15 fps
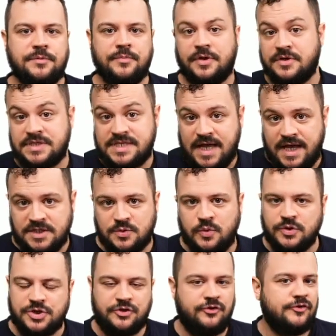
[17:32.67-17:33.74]
because that's
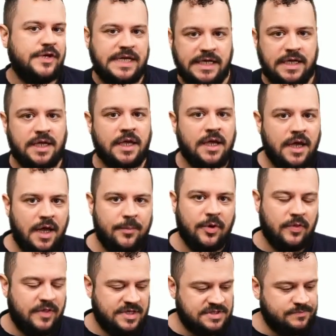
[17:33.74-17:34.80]
what's unique
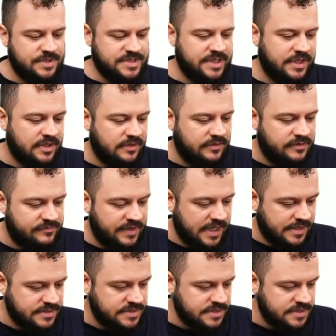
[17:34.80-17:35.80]
about this particular event.